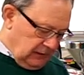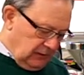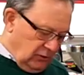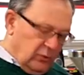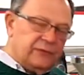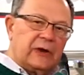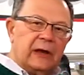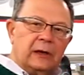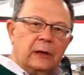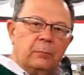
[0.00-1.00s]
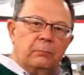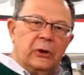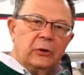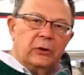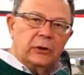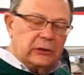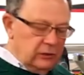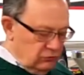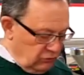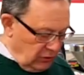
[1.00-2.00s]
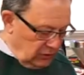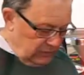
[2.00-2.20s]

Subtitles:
We've got a burner control